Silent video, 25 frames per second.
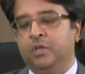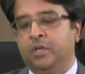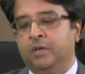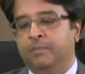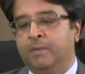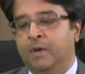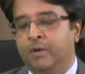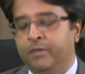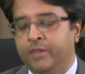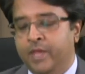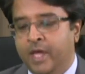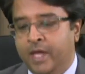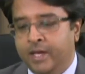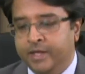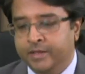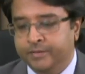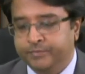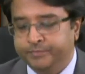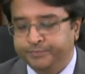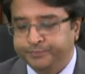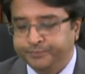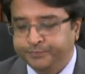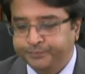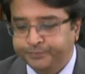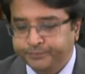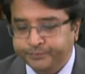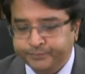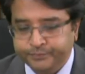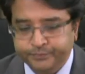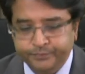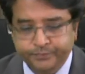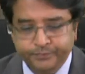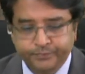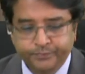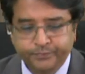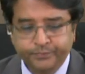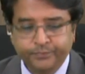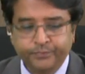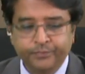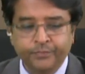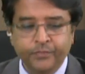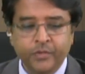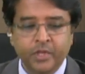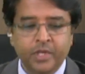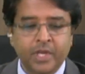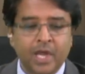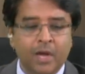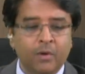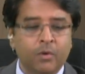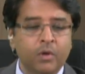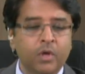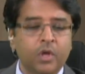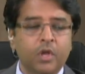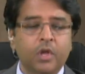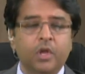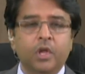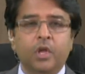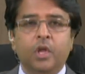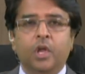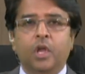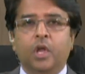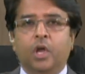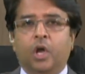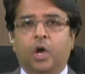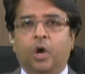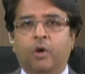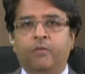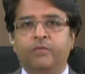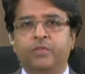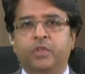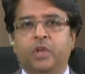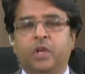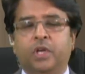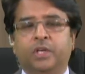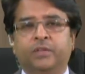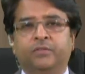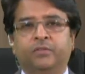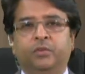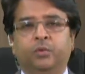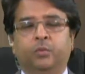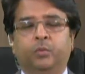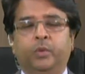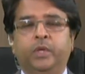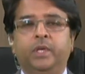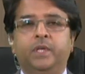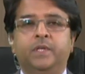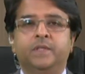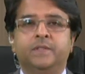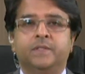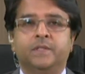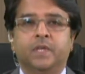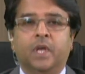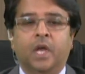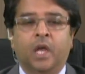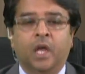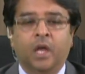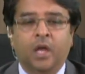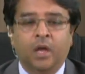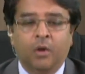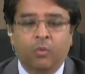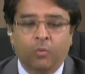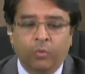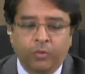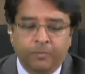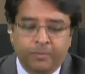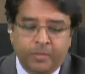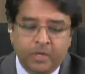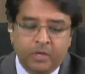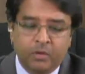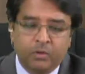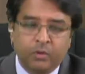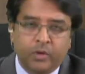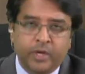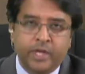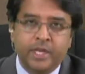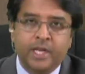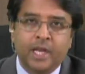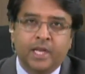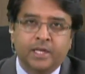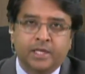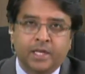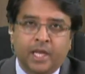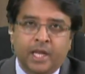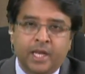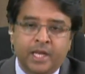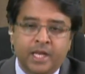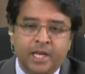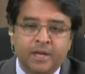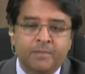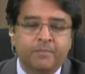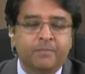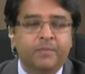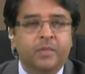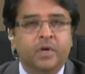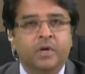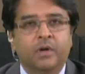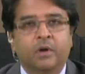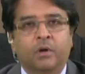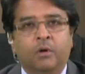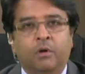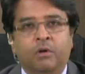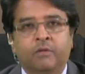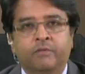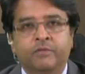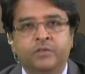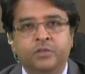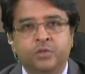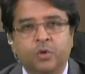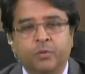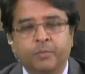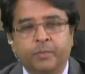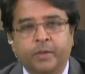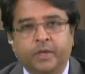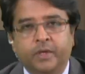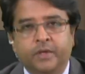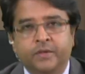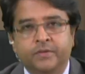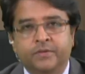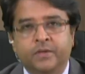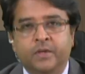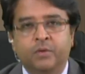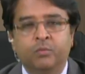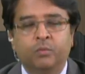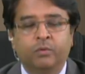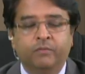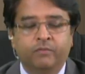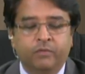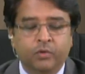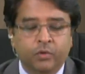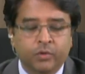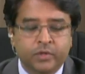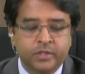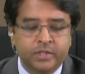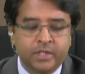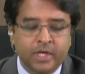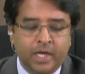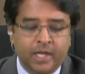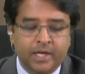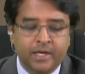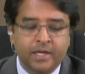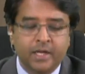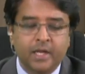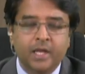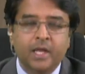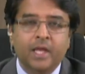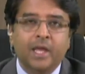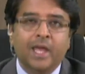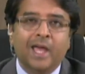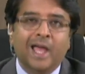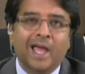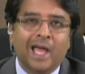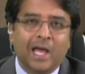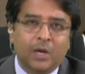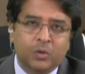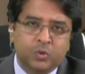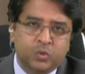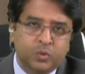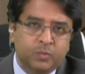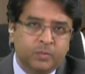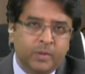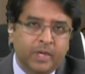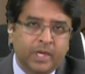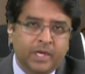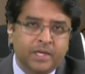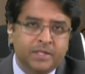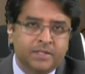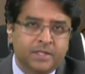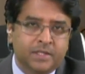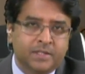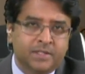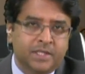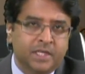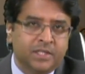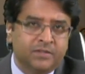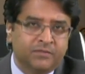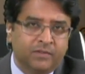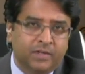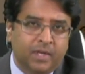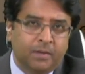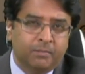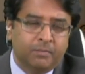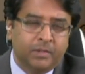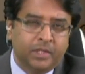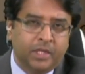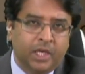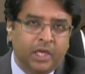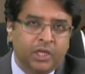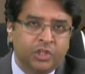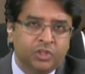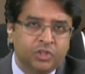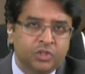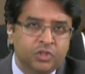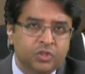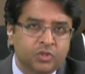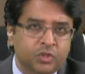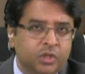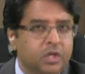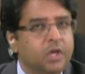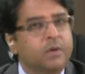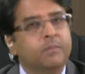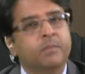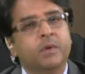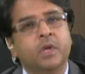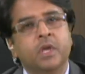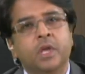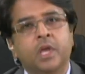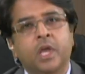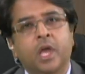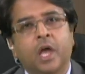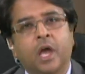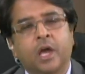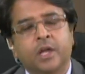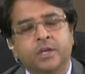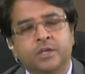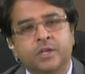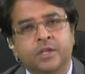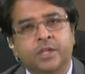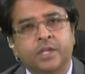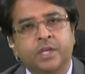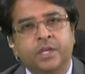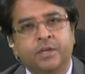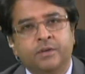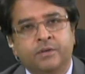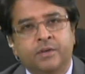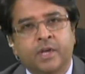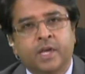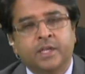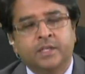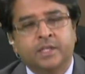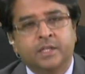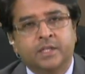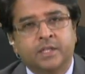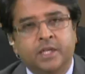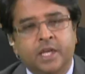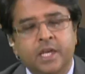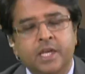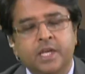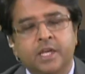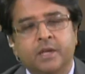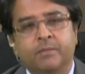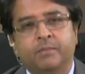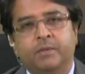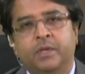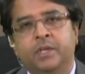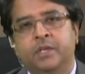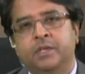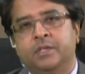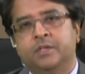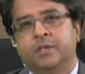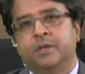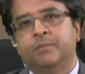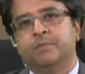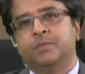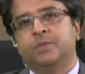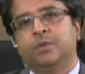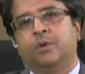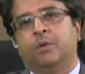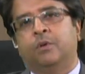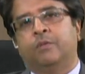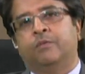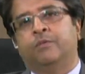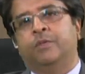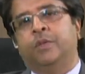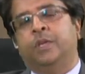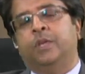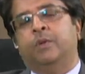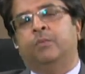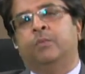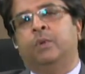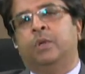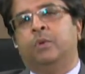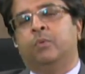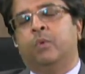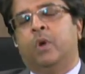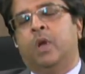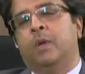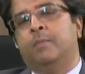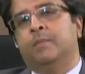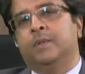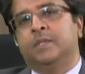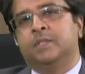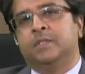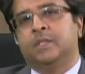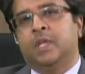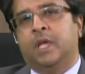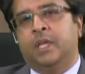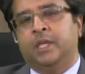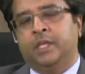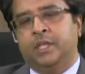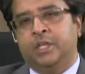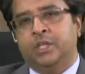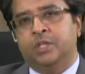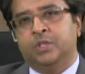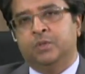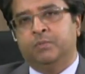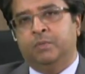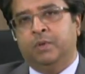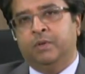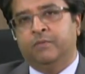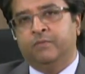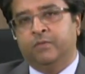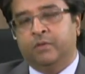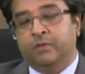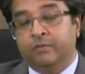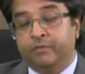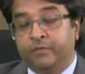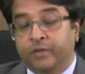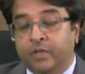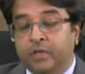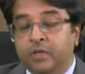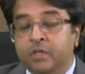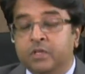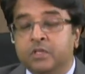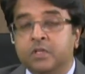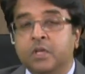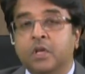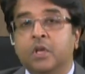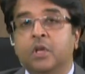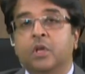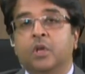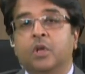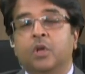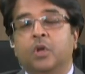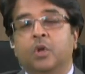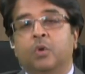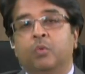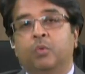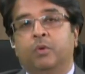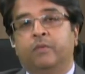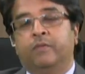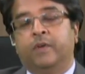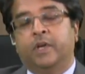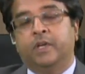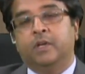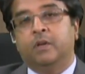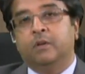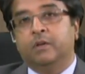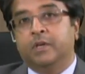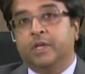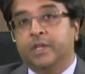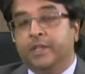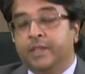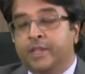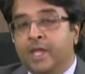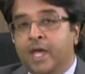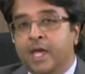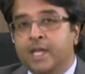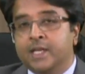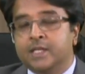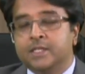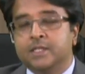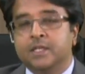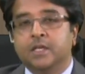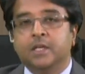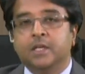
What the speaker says: about that. Now, over the last few weeks, we've been looking at a number of topics, and we've looked at how to make a successful application to come to the United Kingdom in terms of the requirements that need to be fulfilled. We've had a look at that.